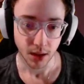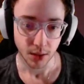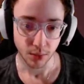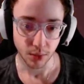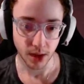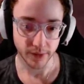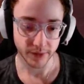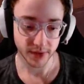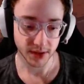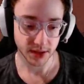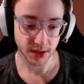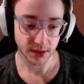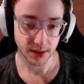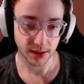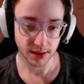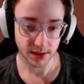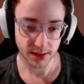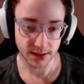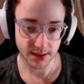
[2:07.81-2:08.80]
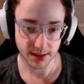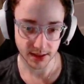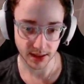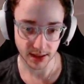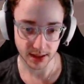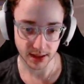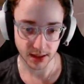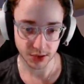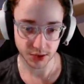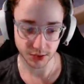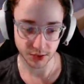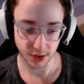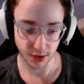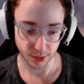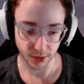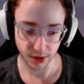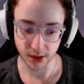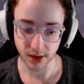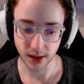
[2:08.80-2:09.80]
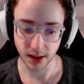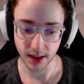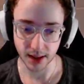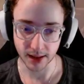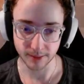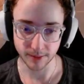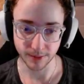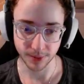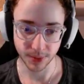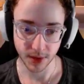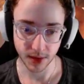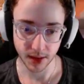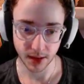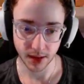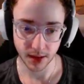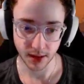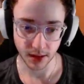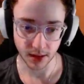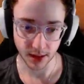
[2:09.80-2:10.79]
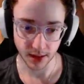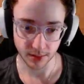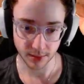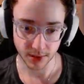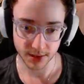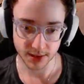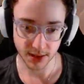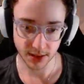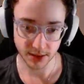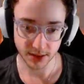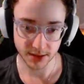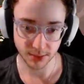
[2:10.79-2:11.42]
Well, obviously this isn't going to get you anywhere, and continuing to